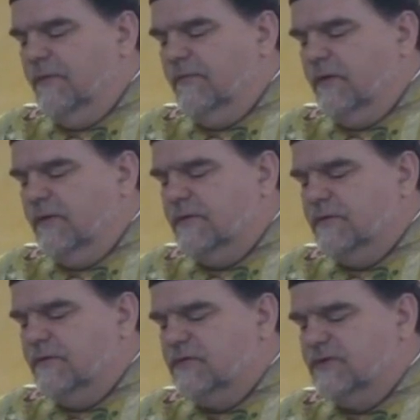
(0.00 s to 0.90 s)
of the
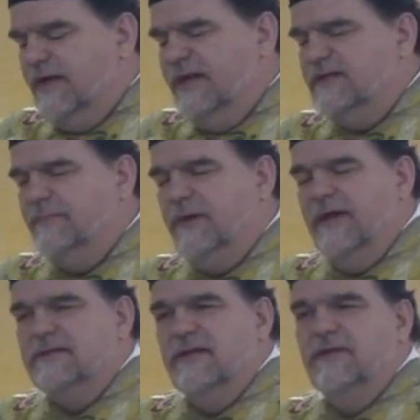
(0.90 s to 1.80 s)
Society of Saint
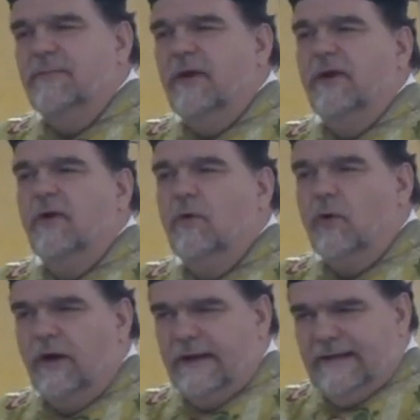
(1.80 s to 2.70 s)
Pius X, Marian
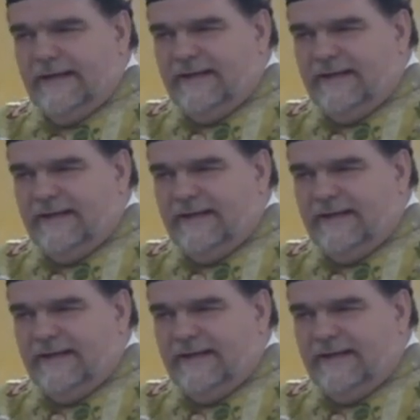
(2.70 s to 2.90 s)
Corps,